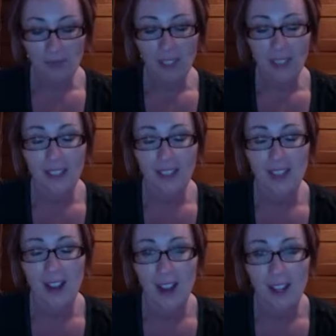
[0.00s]
it's
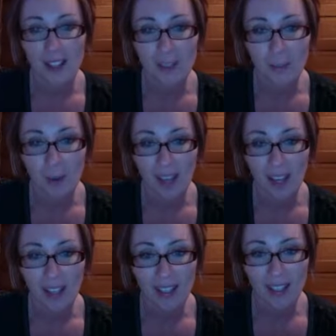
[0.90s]
an awesome
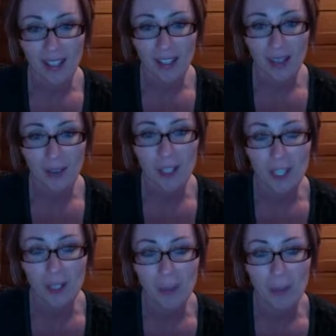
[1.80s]
way of
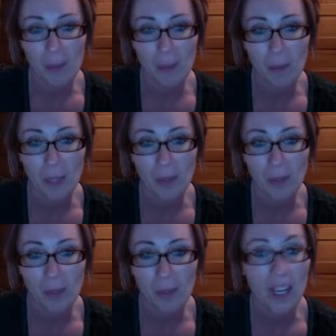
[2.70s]
sharing with people what you
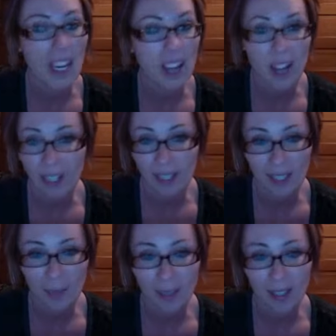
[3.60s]
do in a non
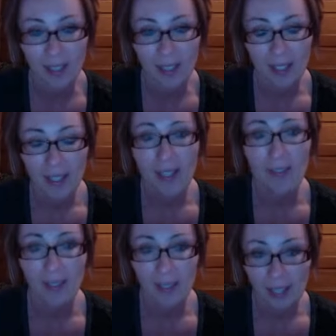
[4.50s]
icky way, in a
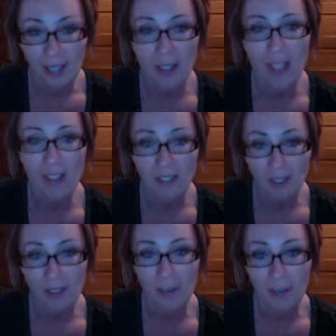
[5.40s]
very caring,
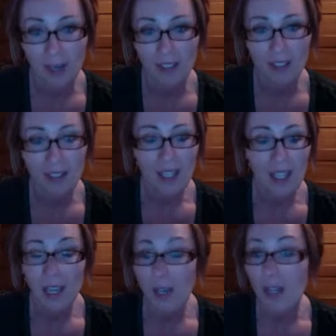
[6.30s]
loving manner.
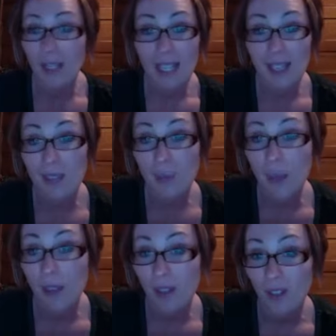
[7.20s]
Even
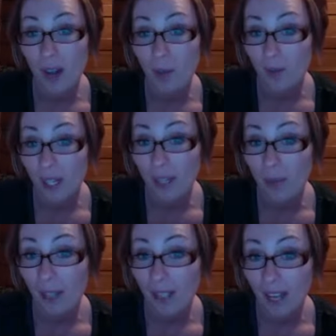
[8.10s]
when they're not ready
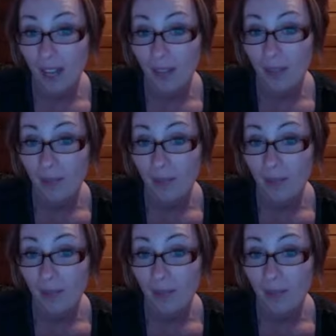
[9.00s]
right now,